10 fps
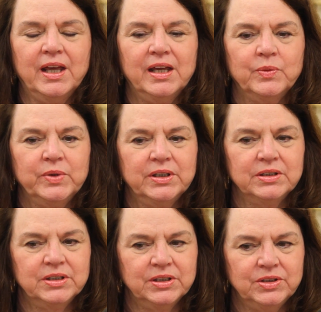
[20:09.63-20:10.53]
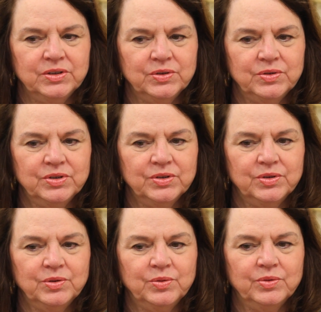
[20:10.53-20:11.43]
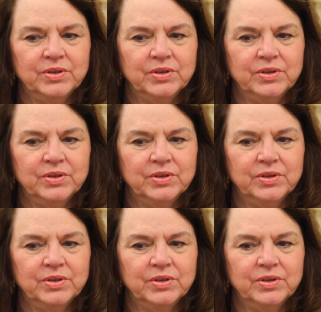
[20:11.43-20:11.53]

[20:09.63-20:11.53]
And we continued to